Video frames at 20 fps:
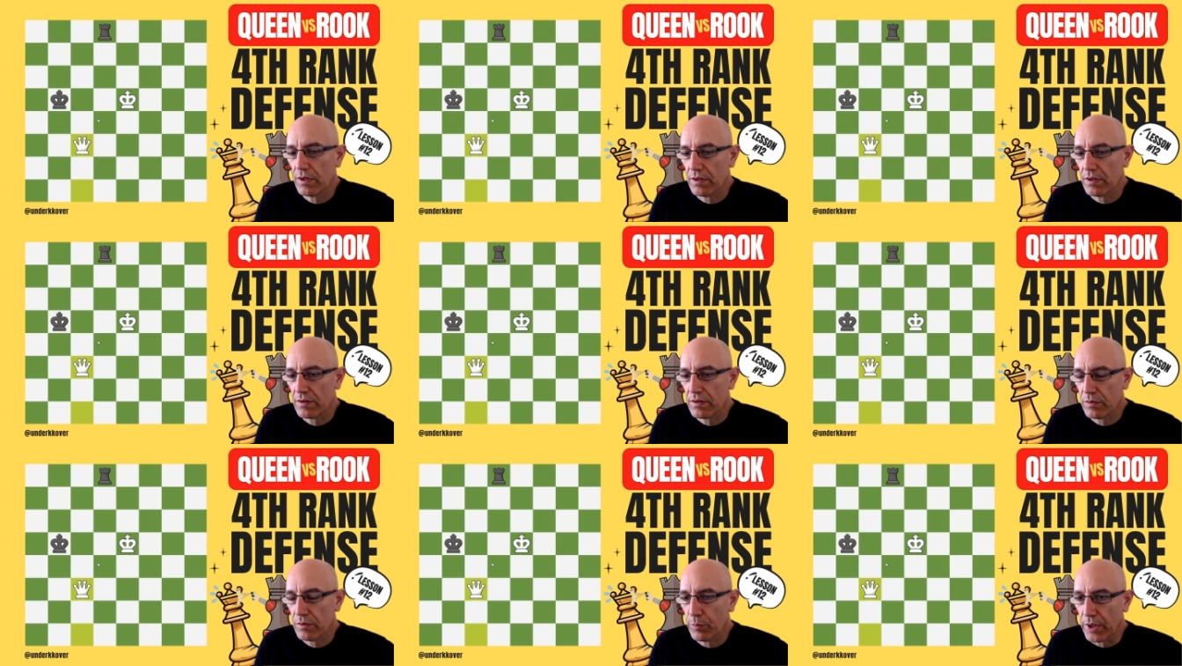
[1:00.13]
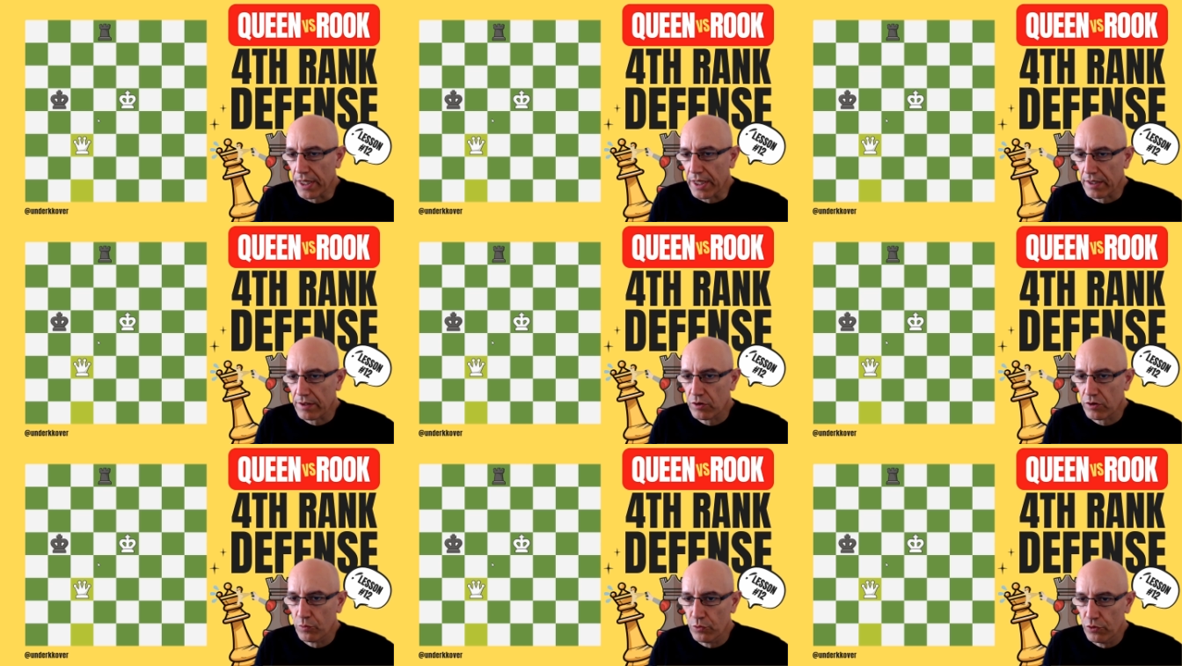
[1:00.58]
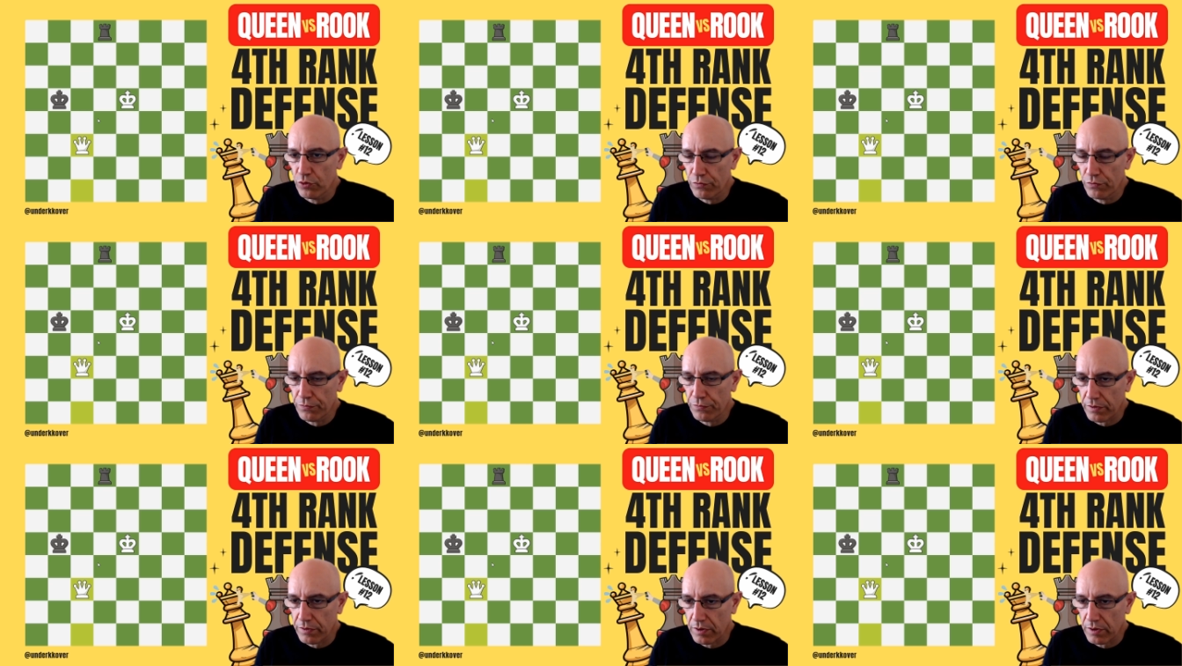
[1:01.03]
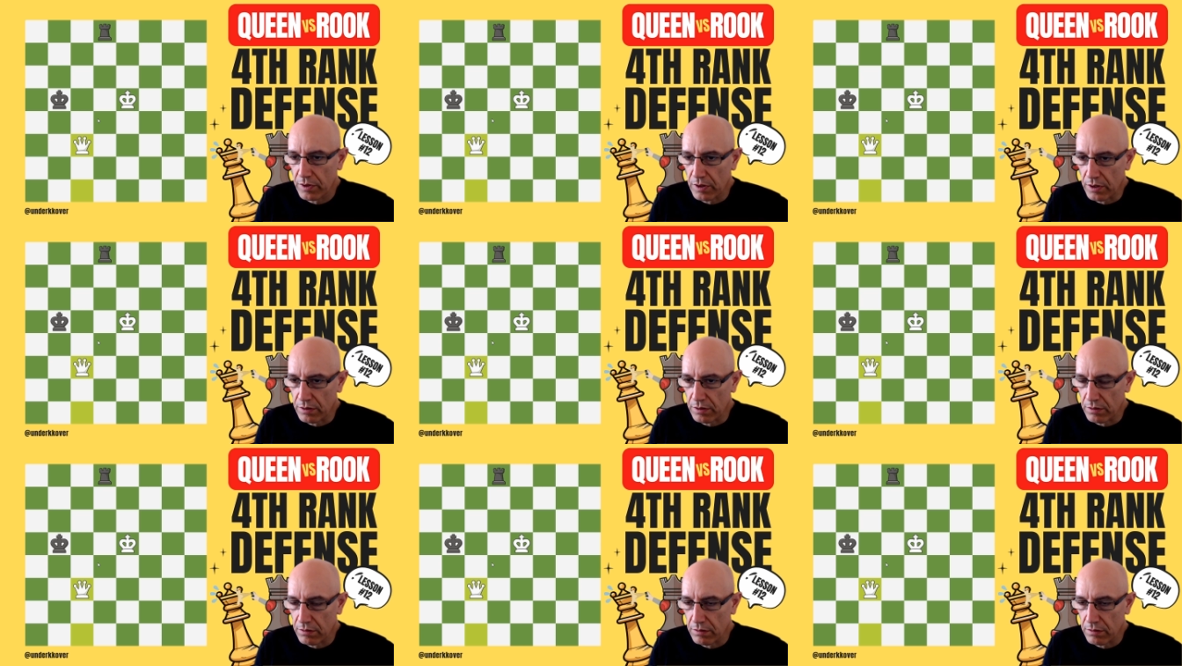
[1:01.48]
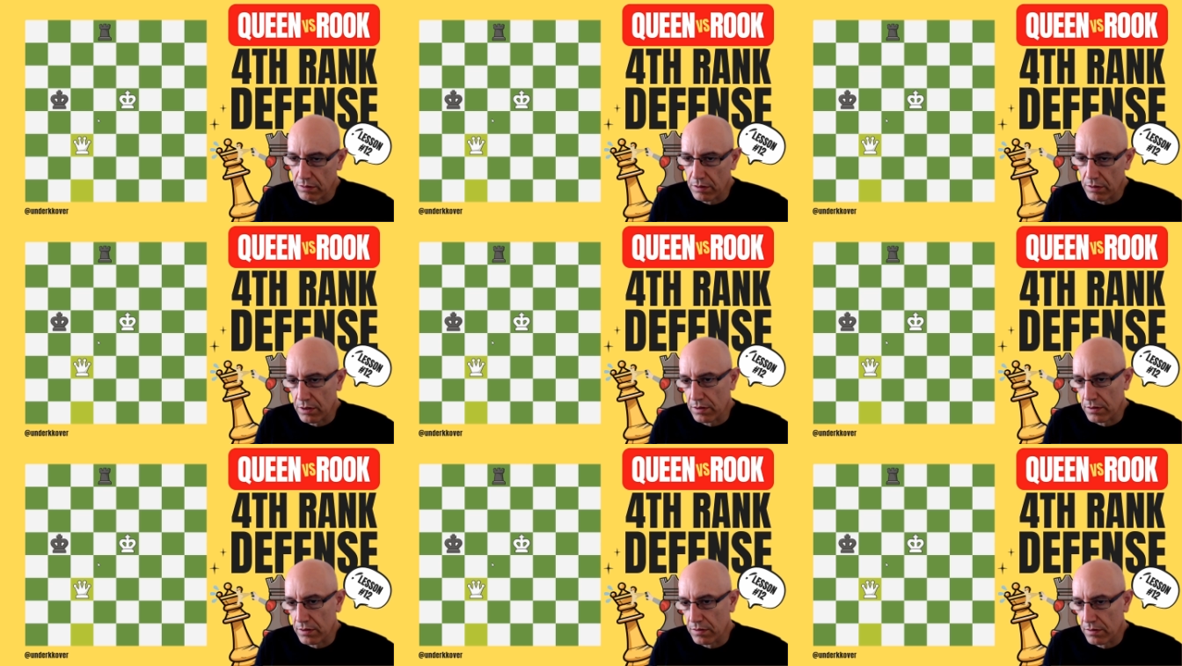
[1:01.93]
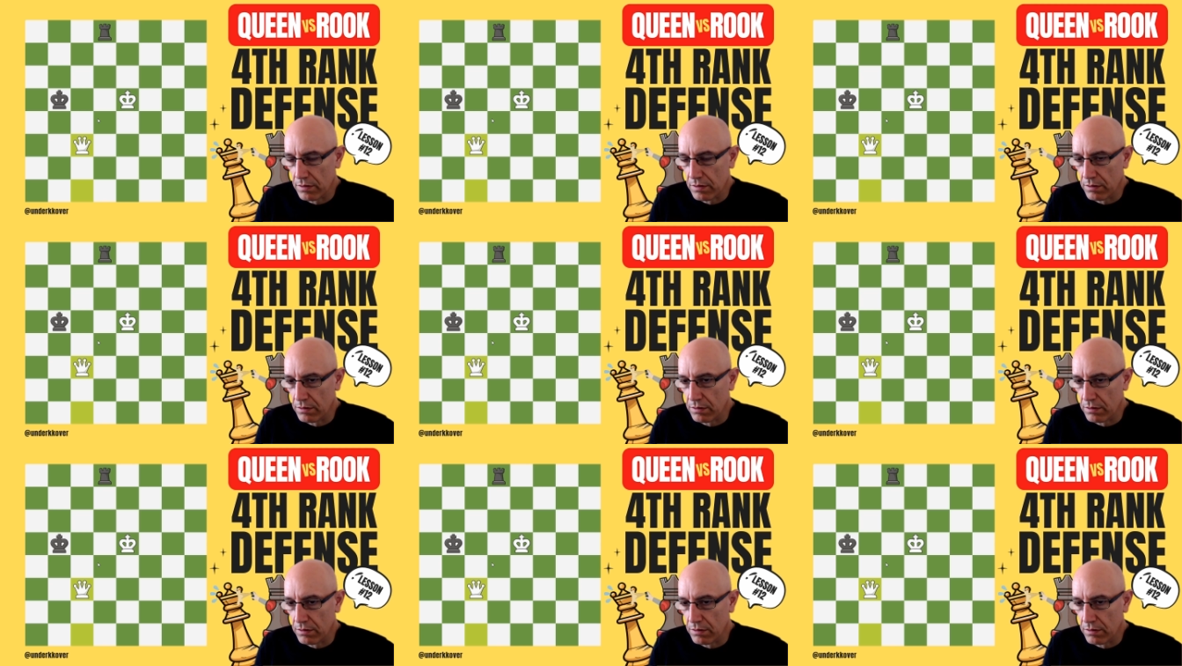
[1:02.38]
black to move, and as